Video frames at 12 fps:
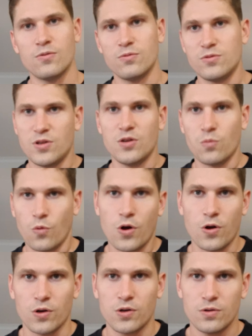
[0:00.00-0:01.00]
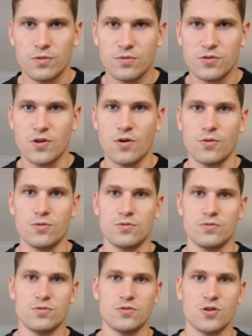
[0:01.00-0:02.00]
did work. So
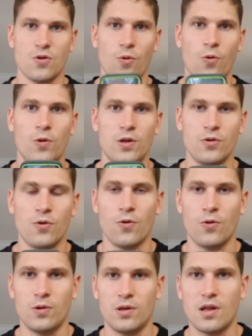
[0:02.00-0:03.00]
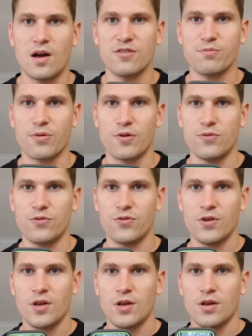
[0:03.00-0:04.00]
all in all, Lifeproof,
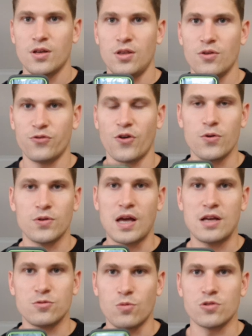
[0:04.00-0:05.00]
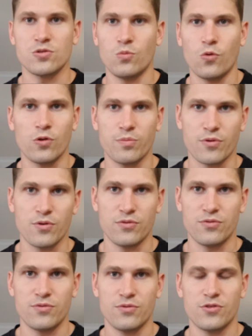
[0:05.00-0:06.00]
your phone case wasn't
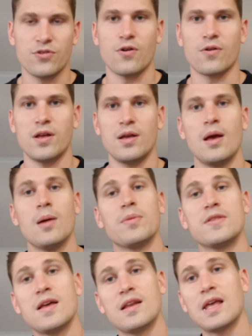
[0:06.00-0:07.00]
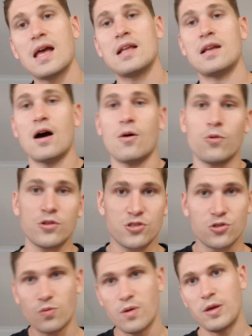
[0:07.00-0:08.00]
waterproof. Sorry. But then again, I
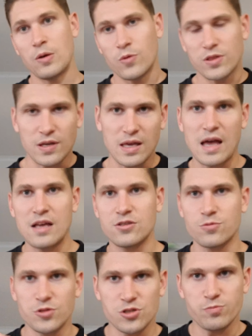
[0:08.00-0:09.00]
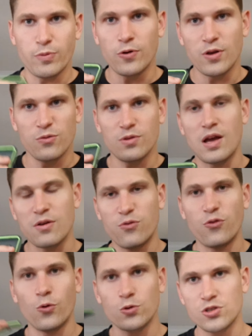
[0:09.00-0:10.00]
was swimming with the case, which is putting like
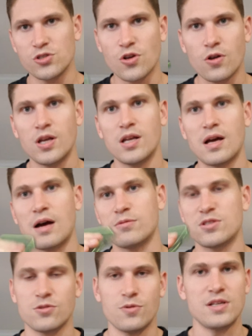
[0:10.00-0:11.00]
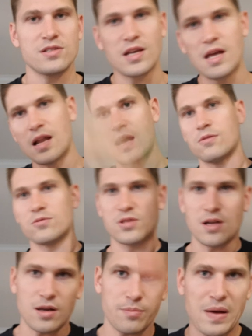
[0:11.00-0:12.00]
forces on it. I was squeezing it. I was
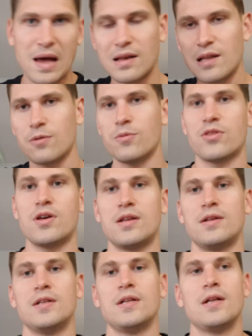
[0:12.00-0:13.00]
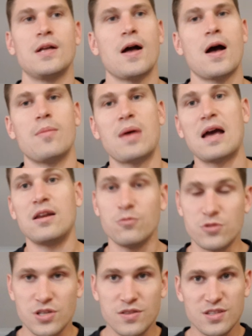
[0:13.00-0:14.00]
kind of paddling with it. And it
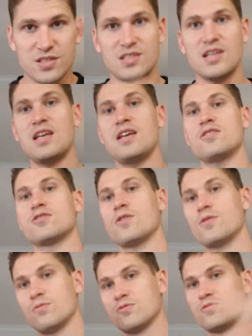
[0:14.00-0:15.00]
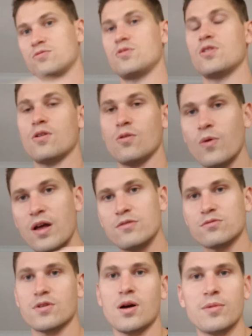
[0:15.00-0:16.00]
was in the sea, so it was, the waves
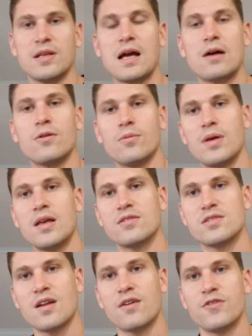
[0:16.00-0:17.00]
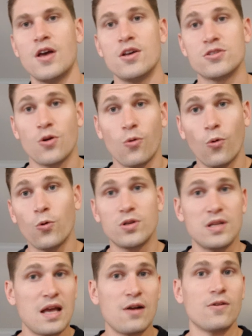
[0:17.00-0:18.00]
were coming down on me and stuff. So
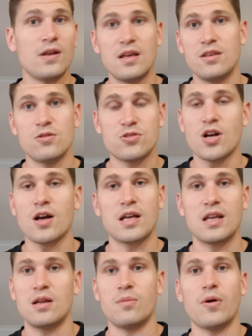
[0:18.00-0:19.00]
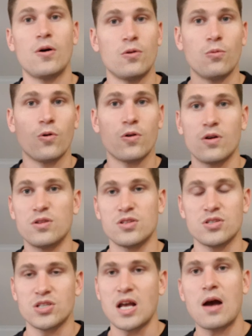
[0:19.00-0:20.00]
ordinarily, you chuck it in a bowl of water in
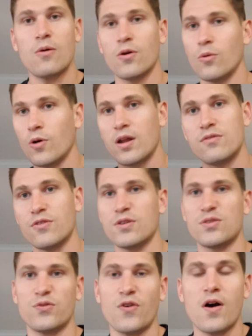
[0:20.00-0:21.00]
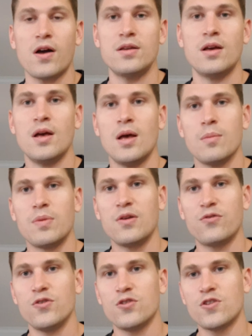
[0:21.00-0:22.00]
the shower or whatever, it's fine. But
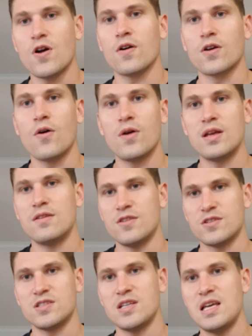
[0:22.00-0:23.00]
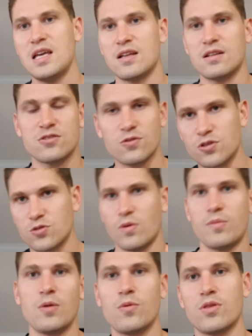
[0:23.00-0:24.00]
if you start going in the sea and sort of
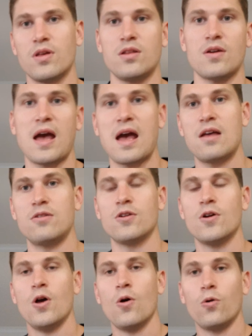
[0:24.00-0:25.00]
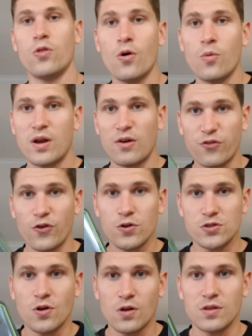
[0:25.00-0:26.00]
swimming with it in your hand, although when I
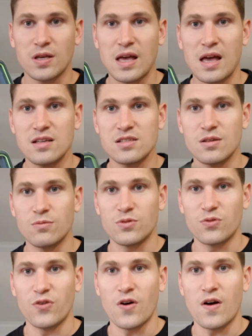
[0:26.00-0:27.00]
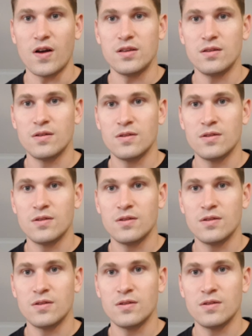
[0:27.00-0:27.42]
first got the case, it was fine.